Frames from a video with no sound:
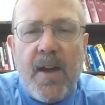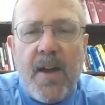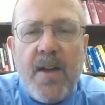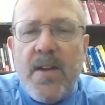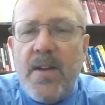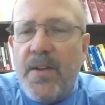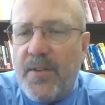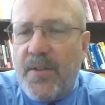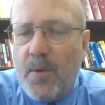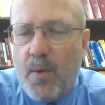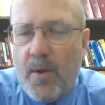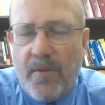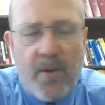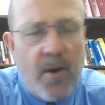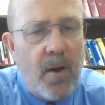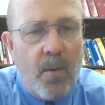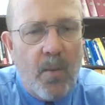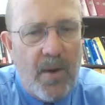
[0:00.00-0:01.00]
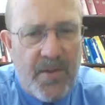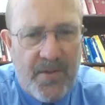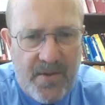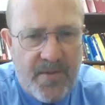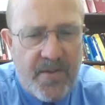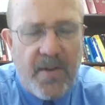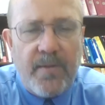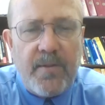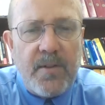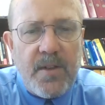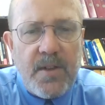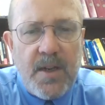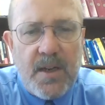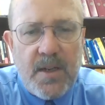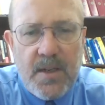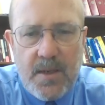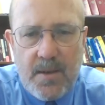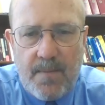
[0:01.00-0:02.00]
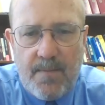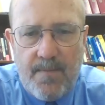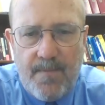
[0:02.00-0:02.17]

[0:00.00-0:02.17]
is that we call Western civilization,